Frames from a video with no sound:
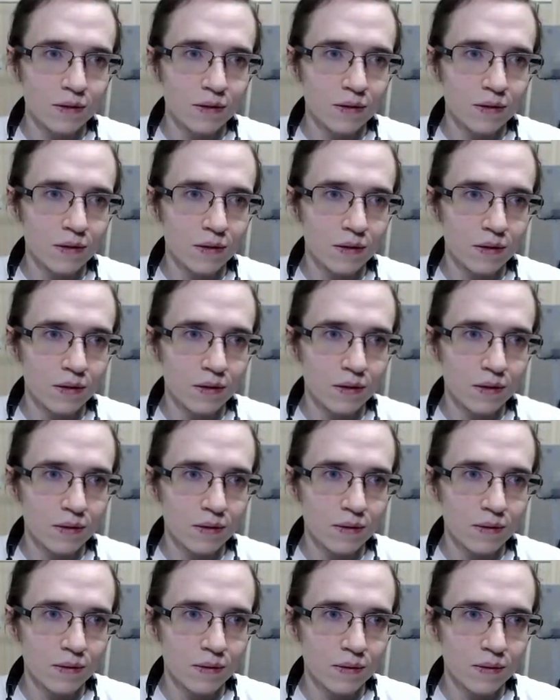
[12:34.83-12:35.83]

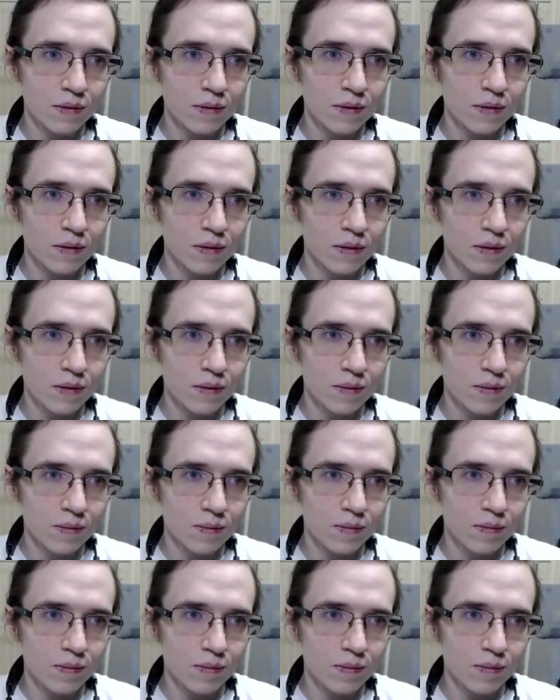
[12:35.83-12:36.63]
[no speech]